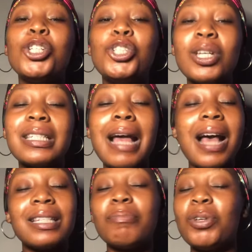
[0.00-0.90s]
just
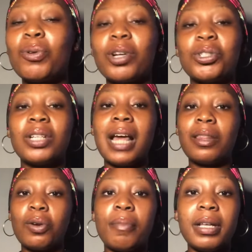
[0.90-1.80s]
ask me a question at
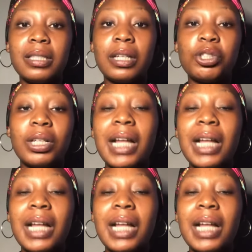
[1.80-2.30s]
the comment section.